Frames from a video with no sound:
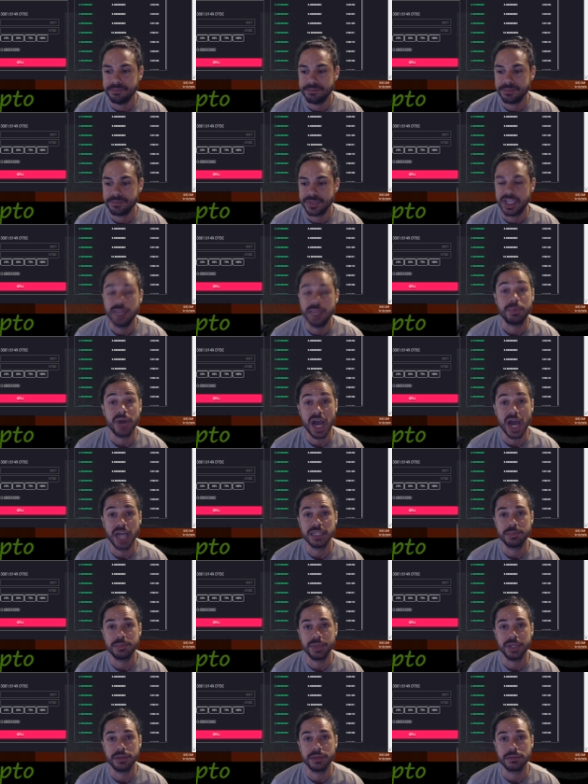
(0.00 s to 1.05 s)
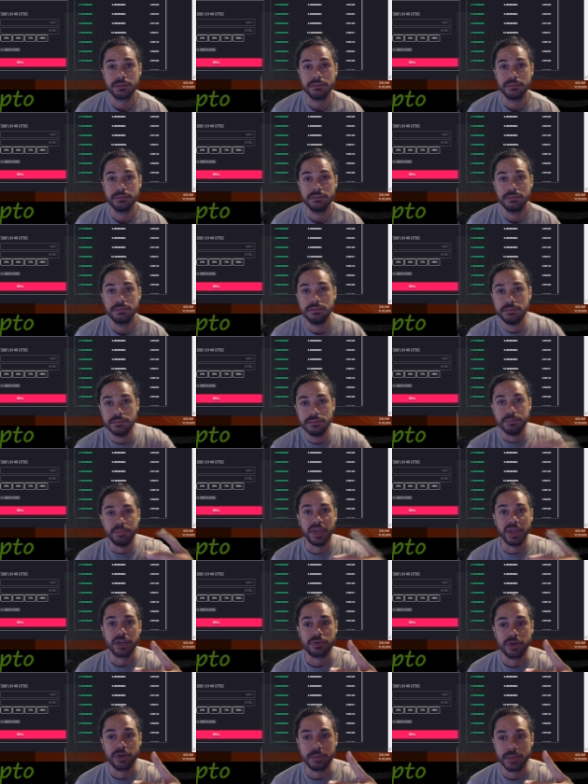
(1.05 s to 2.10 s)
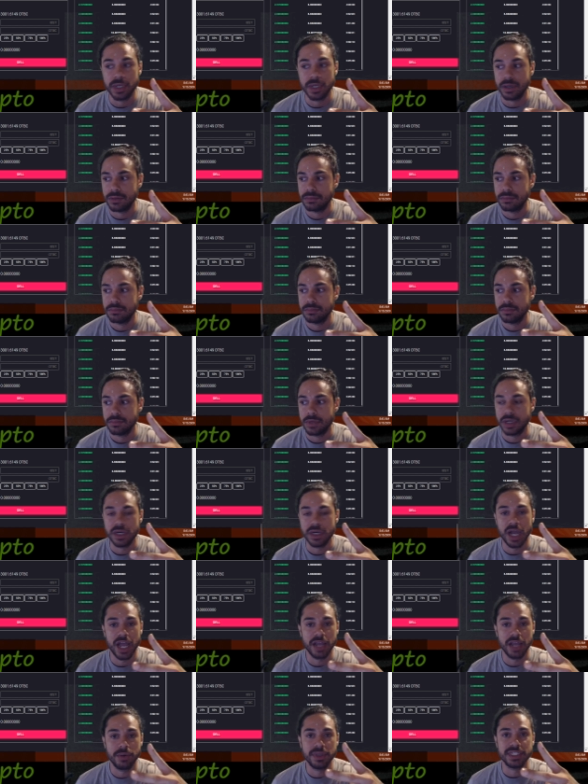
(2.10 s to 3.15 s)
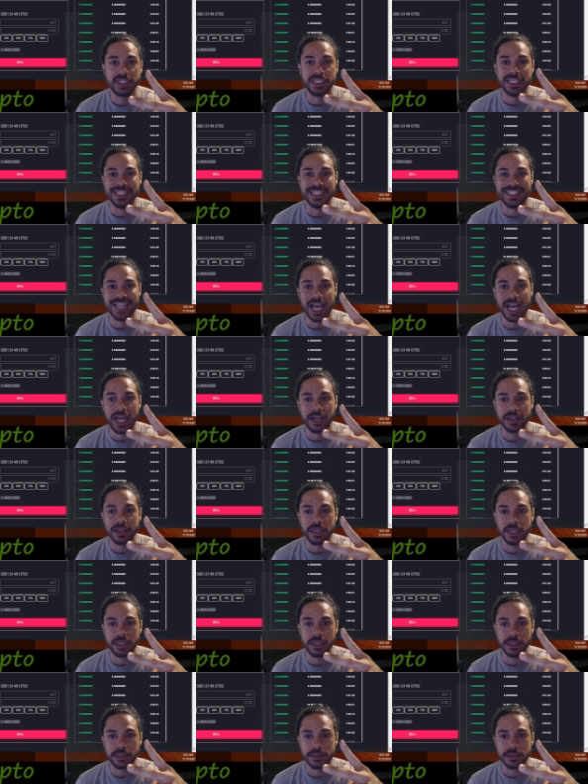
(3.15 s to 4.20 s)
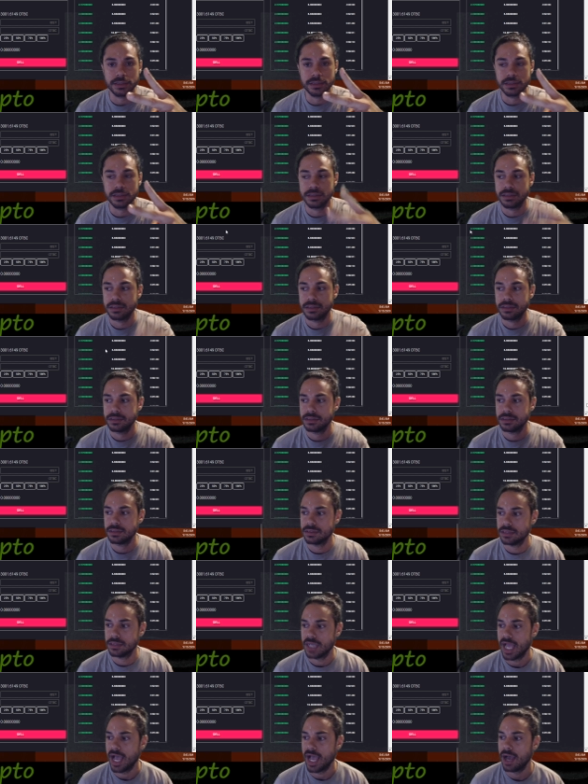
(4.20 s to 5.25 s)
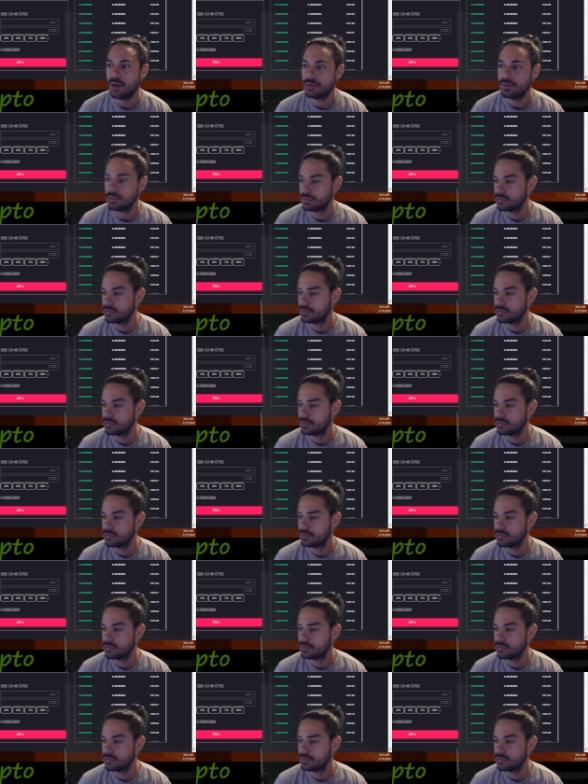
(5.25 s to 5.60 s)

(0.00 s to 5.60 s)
keep your eyes peeled. Bent Crypto on the iOST side of things. Out.